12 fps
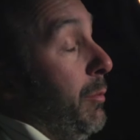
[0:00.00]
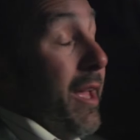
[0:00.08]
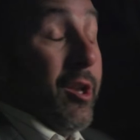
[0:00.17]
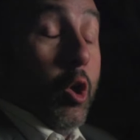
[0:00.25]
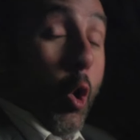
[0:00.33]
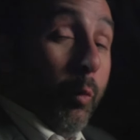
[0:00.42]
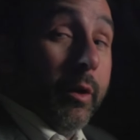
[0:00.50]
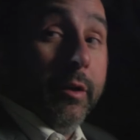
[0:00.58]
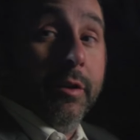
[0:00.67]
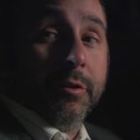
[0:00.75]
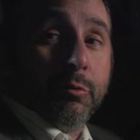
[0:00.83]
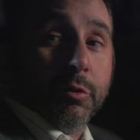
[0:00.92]
Man, nobody
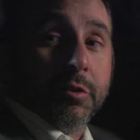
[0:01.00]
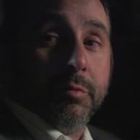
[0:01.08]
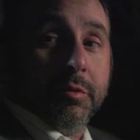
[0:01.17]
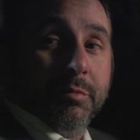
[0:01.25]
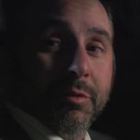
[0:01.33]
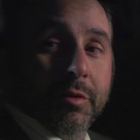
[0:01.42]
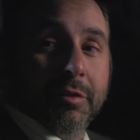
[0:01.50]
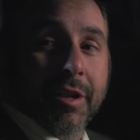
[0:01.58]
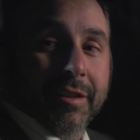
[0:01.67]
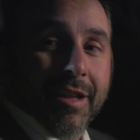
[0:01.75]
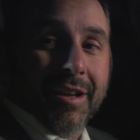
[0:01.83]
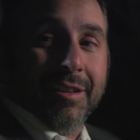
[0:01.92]
does Christmas music
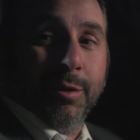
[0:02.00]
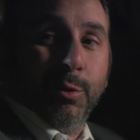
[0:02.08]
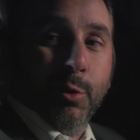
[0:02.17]
like Nat King